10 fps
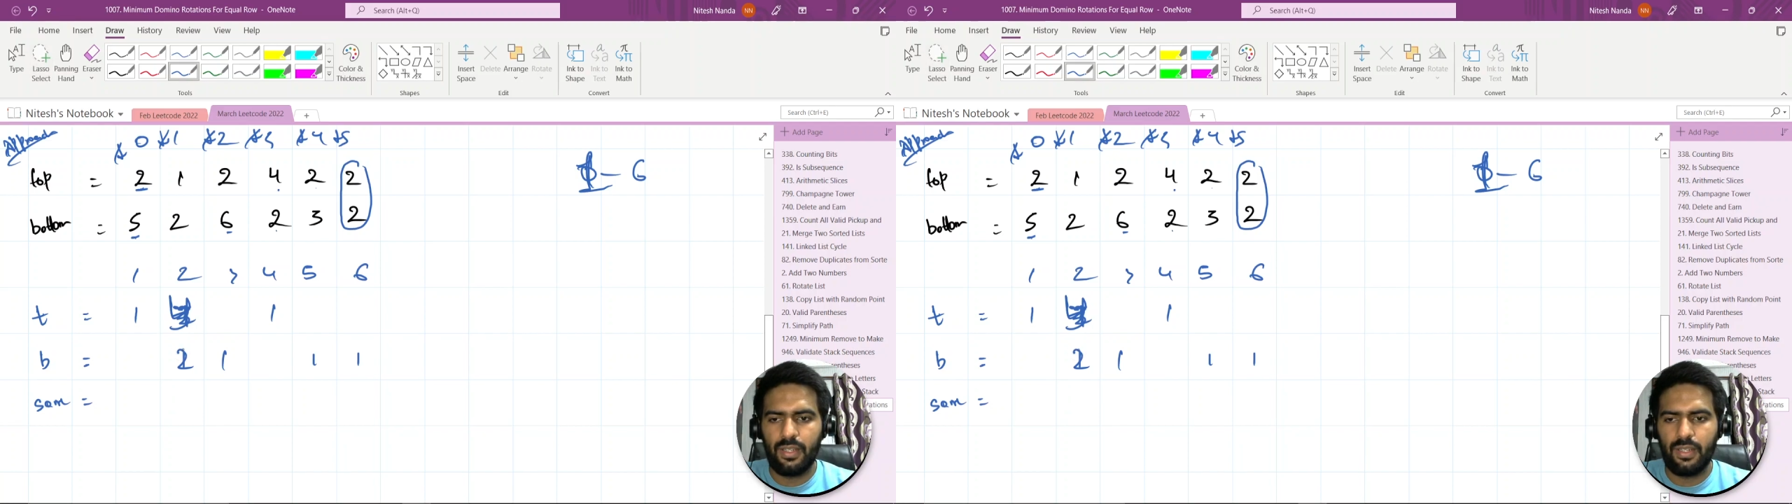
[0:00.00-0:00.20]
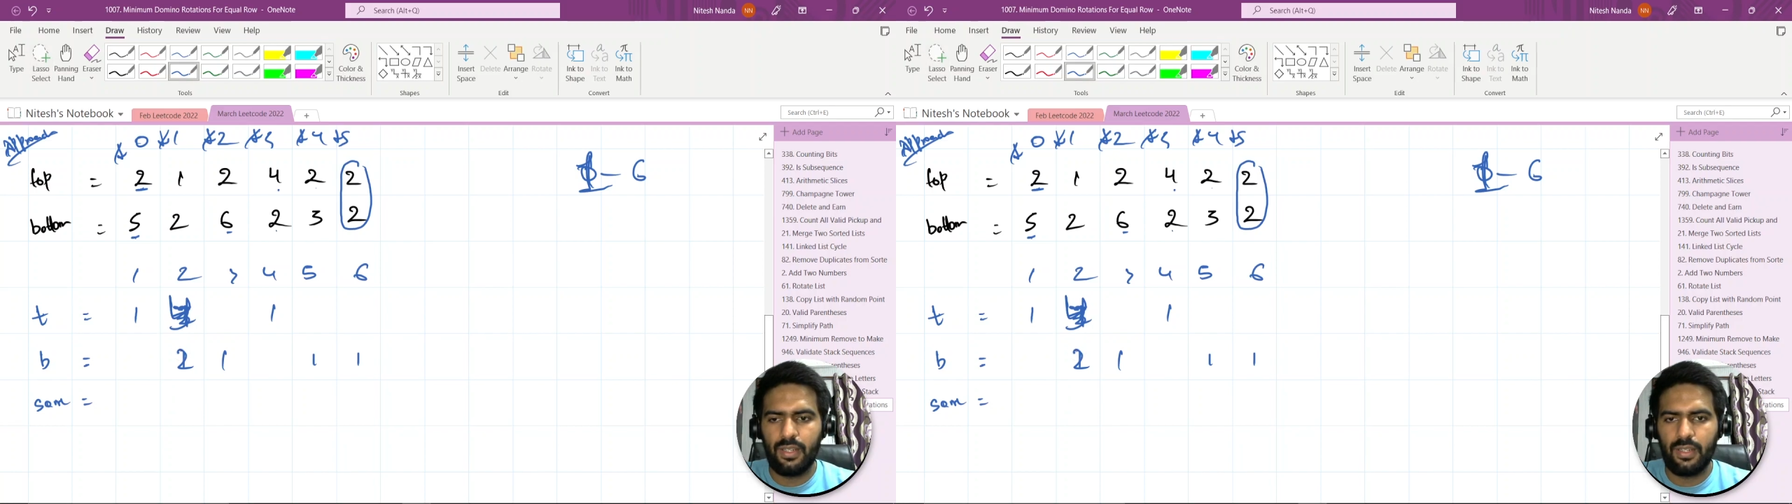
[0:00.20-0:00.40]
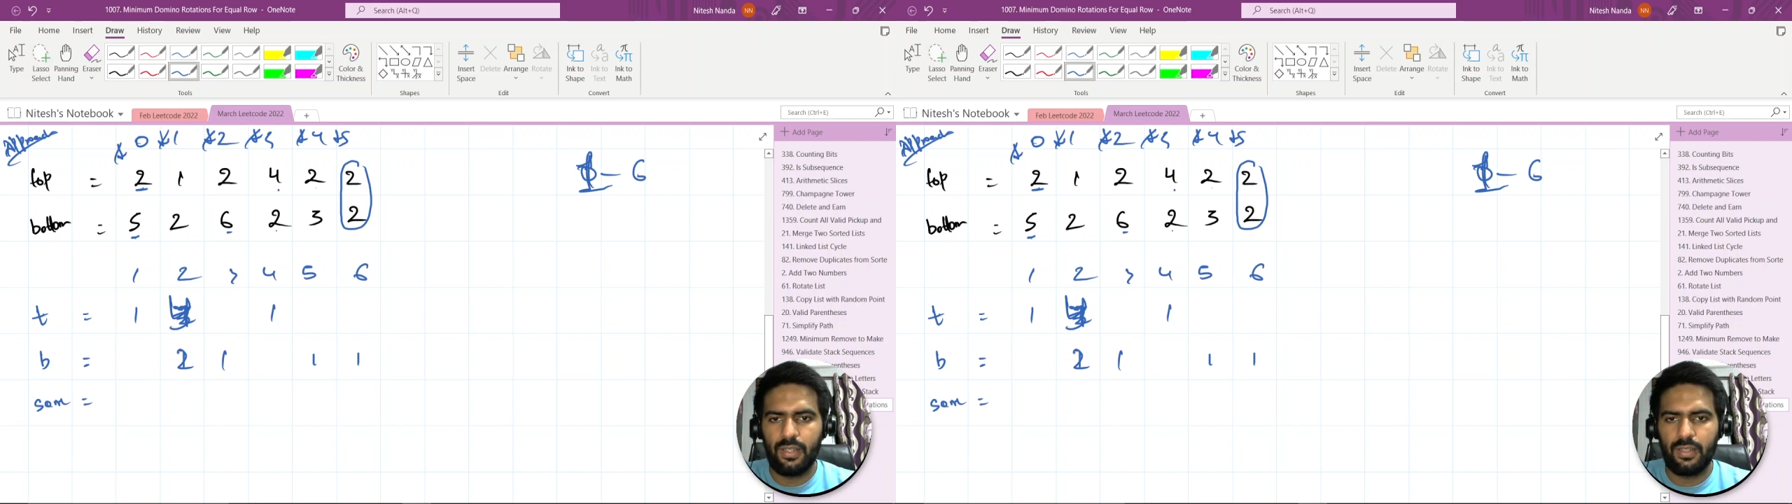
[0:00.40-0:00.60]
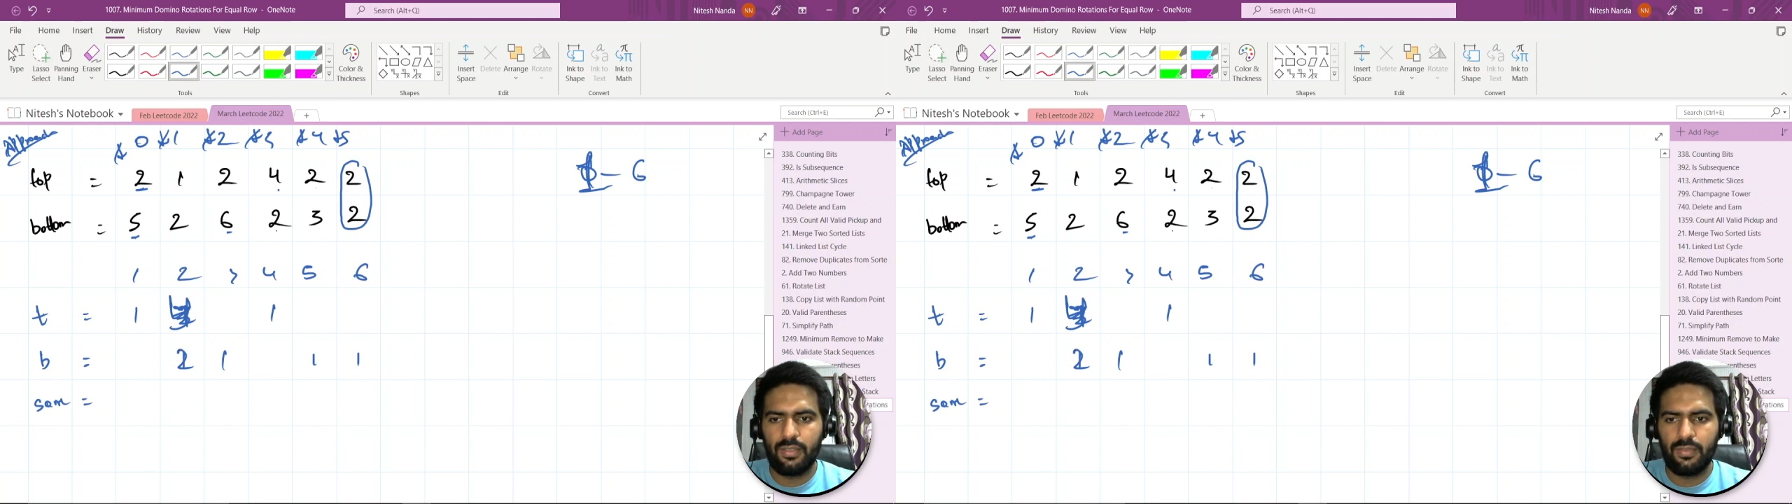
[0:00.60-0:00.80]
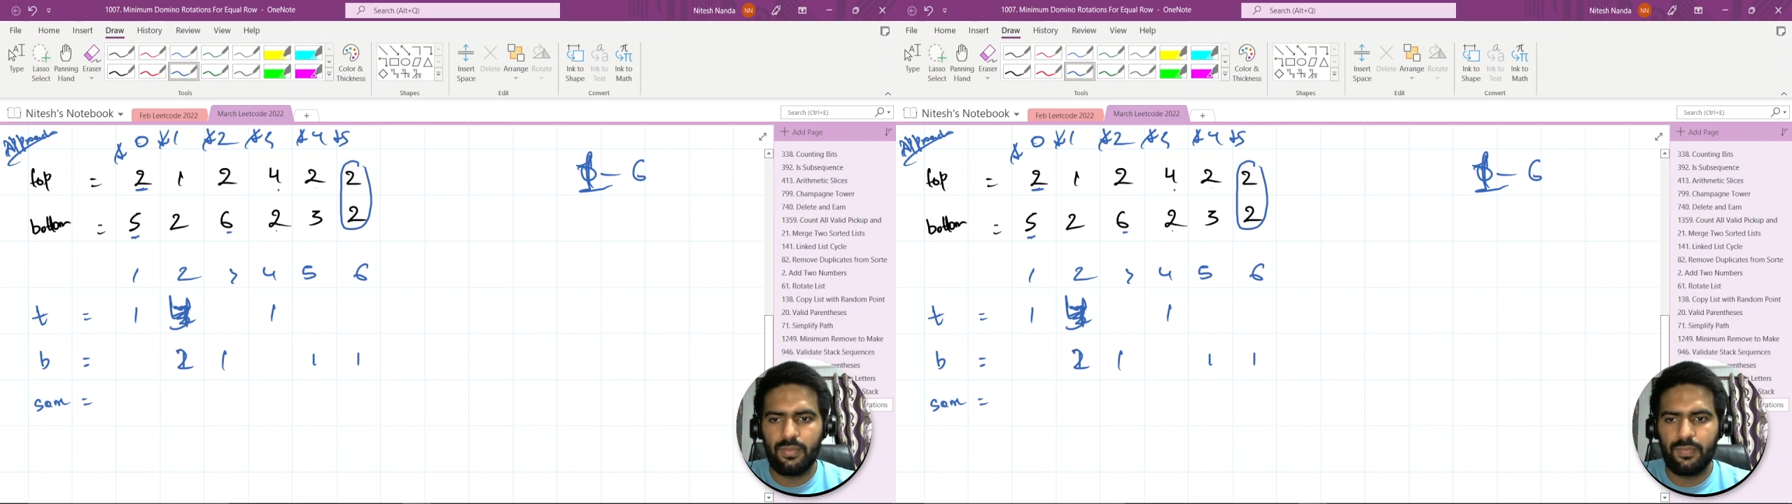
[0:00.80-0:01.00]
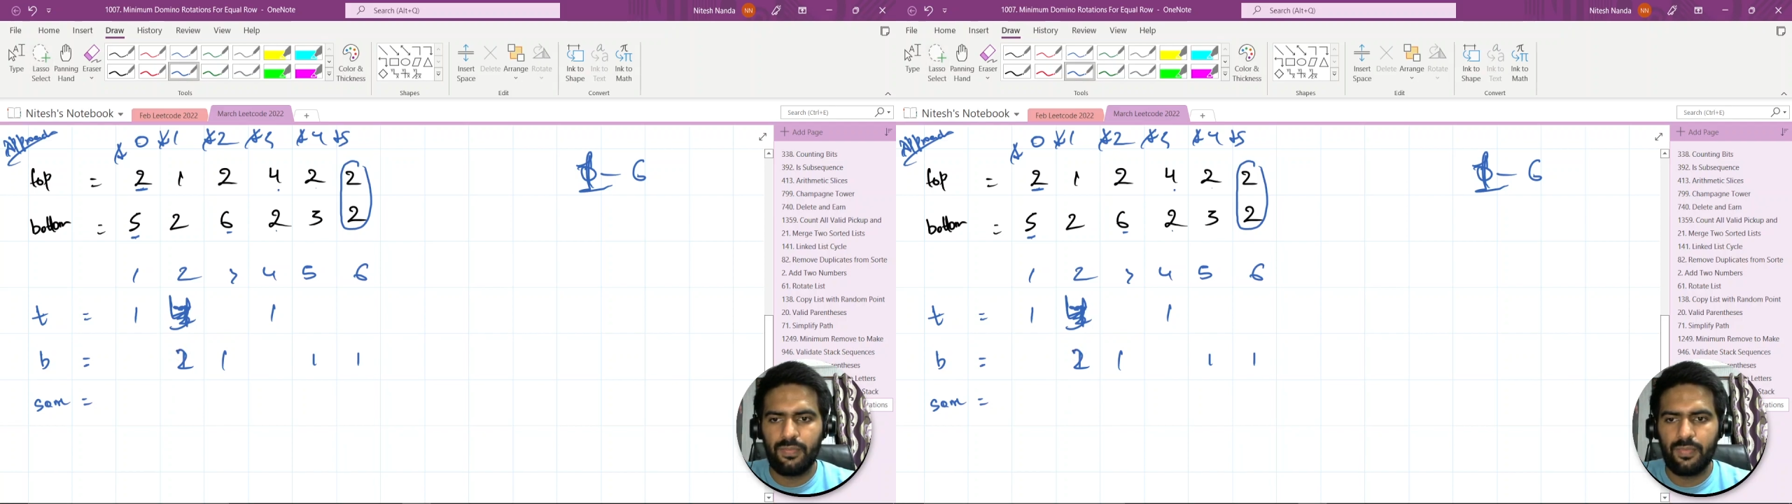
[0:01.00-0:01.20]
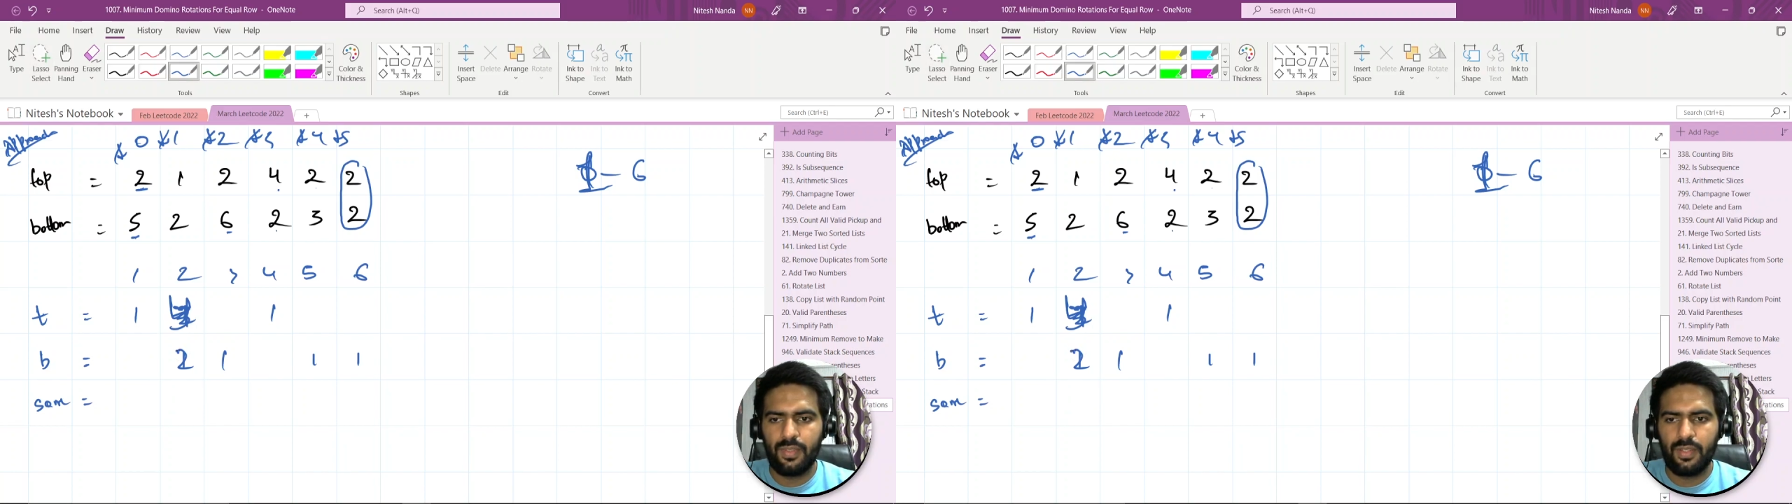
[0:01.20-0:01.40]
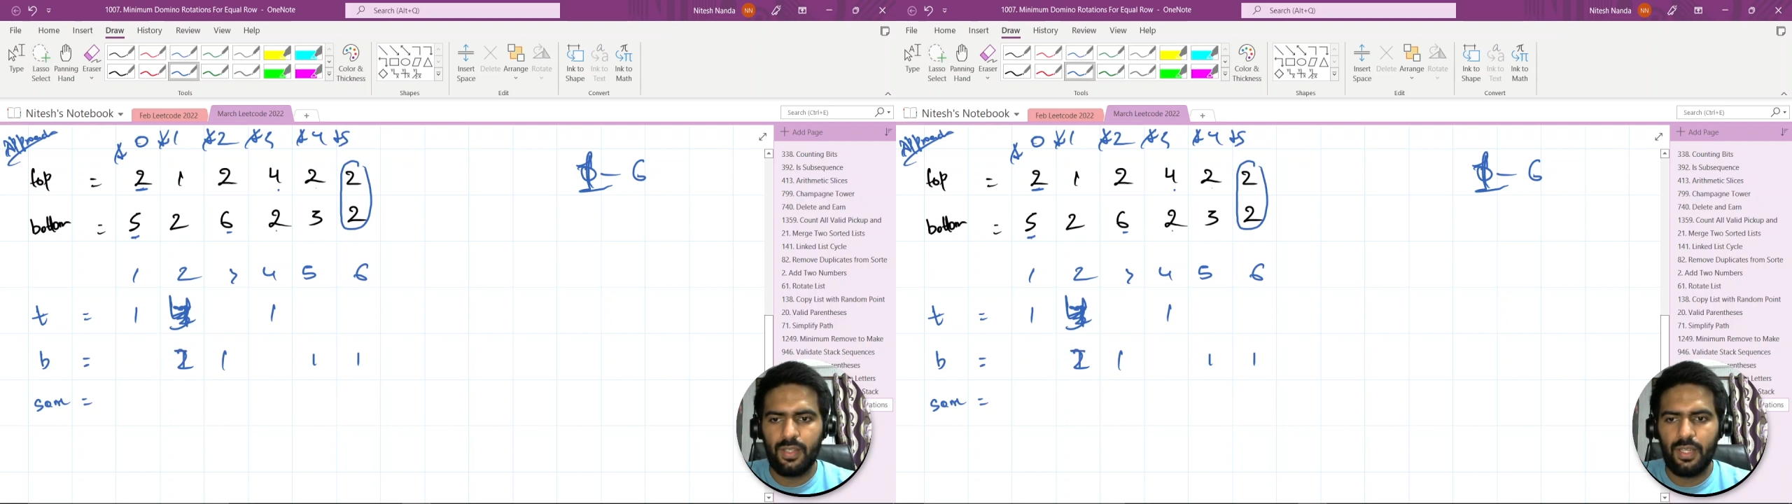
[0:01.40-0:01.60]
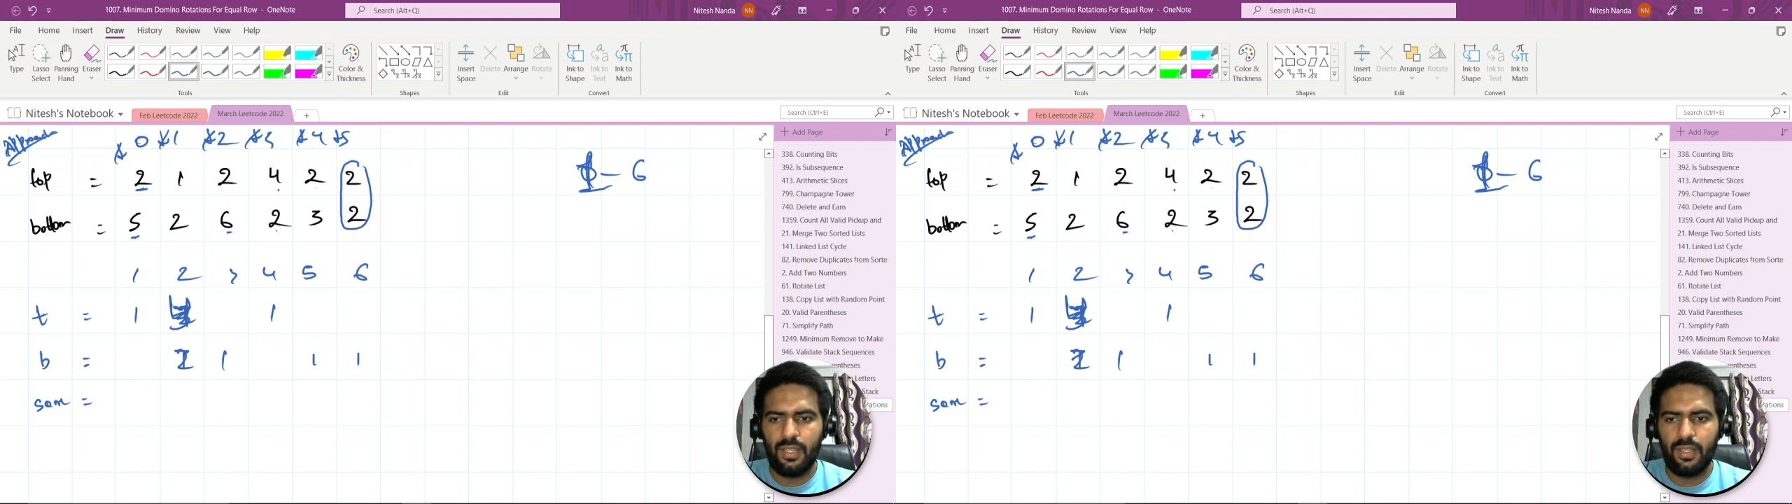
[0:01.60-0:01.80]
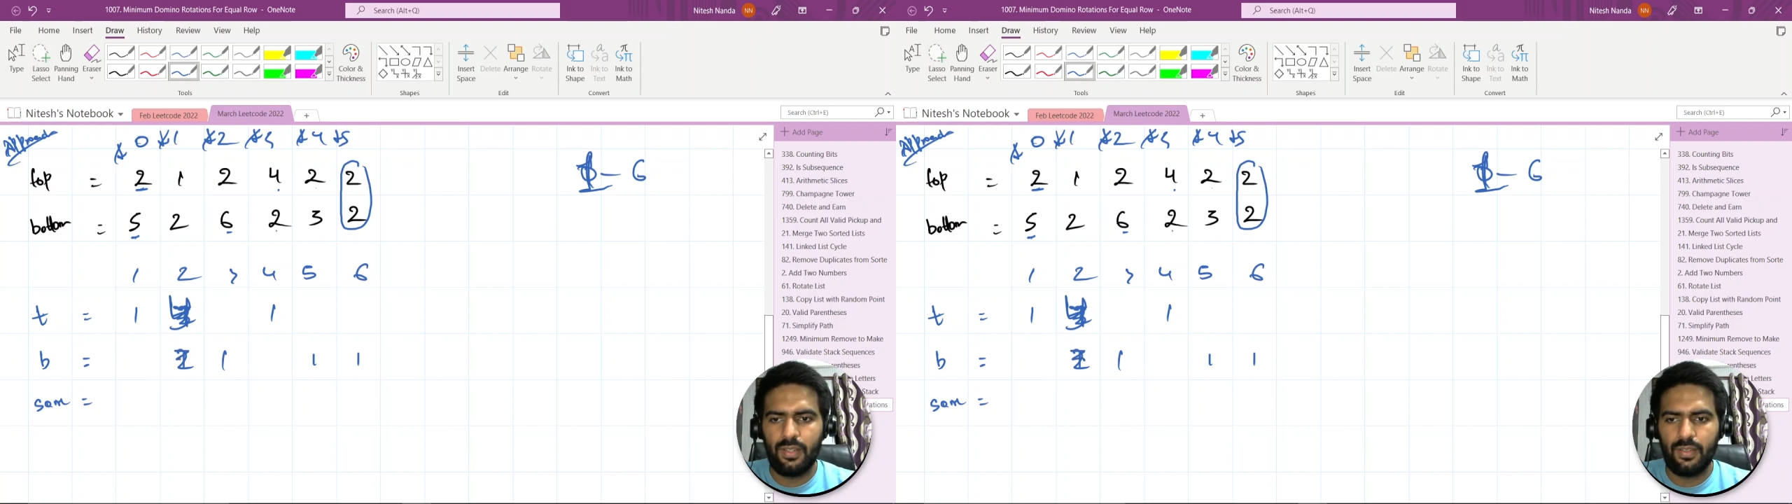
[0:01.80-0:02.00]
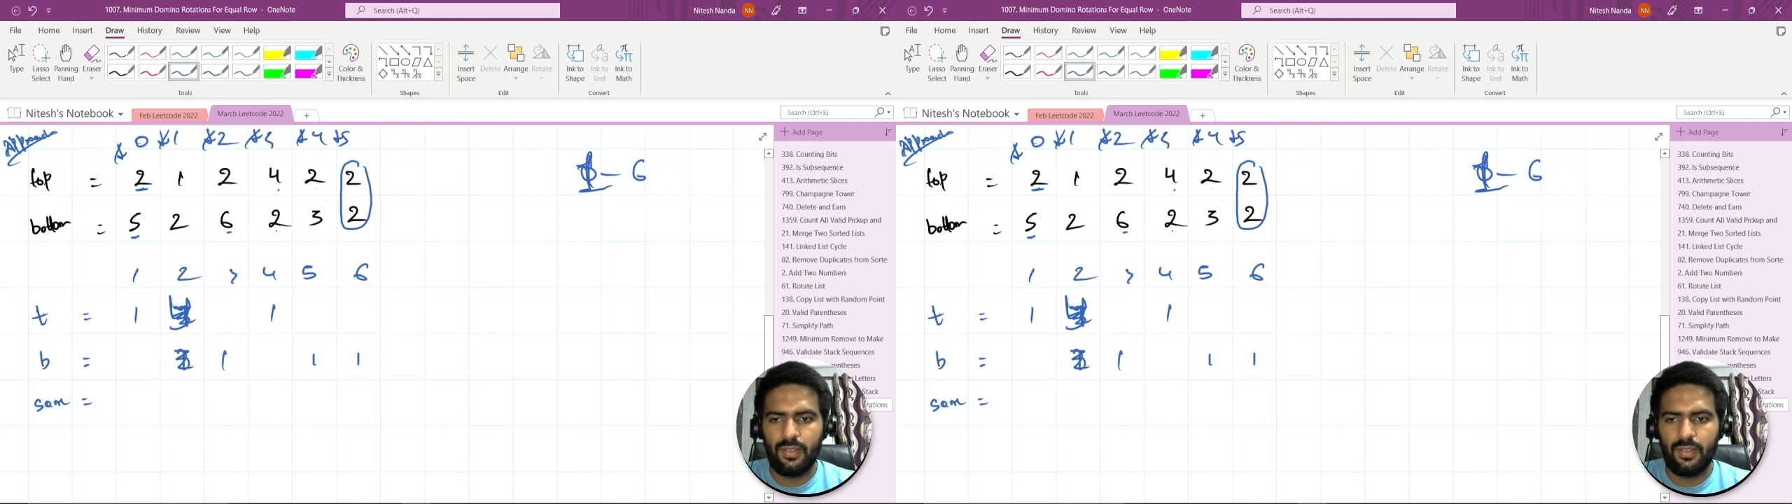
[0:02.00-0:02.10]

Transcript: 3.